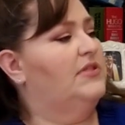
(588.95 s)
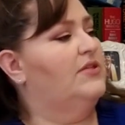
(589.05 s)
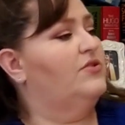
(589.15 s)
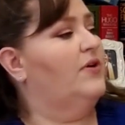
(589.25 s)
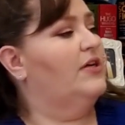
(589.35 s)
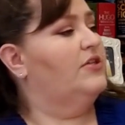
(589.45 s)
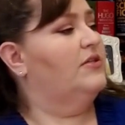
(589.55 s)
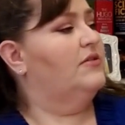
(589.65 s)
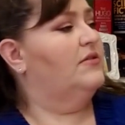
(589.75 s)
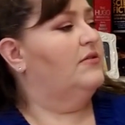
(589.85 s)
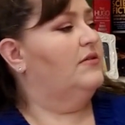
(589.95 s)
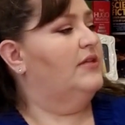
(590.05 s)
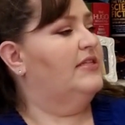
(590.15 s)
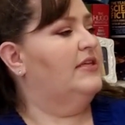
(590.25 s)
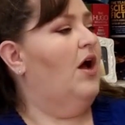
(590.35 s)
Those directions?
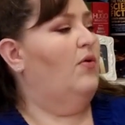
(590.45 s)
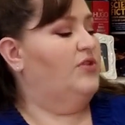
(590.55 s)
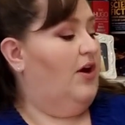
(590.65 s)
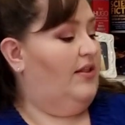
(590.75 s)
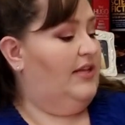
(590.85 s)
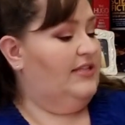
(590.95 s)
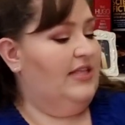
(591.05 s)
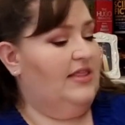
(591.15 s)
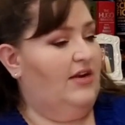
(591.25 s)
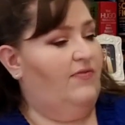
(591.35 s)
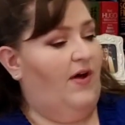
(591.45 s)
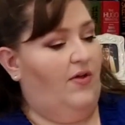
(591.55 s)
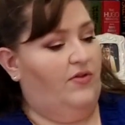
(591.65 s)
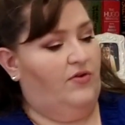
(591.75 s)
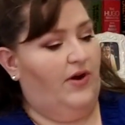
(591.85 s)
Listen. Oh, sorry. Listen, then
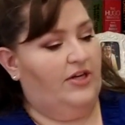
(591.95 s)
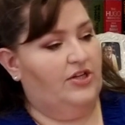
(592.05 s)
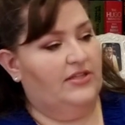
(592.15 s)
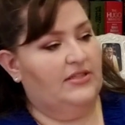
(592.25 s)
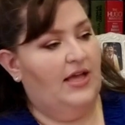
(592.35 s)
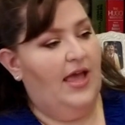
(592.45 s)
follow the directions.